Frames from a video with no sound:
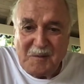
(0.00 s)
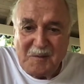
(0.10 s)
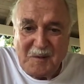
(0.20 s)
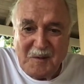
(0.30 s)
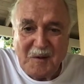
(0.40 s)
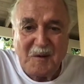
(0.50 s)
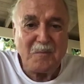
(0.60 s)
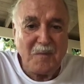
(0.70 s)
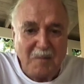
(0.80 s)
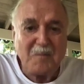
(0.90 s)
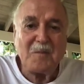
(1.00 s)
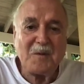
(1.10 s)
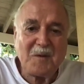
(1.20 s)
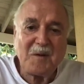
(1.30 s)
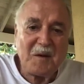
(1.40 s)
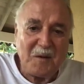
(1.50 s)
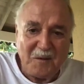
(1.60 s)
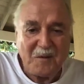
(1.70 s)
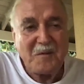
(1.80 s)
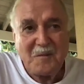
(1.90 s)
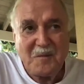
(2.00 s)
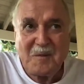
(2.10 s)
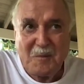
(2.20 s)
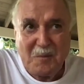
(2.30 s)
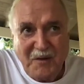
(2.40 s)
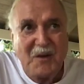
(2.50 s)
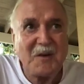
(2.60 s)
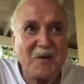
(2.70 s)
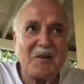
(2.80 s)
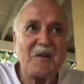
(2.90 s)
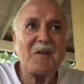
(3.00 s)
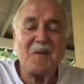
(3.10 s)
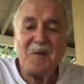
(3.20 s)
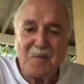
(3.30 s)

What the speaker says: You know, mums, or to be very traditional,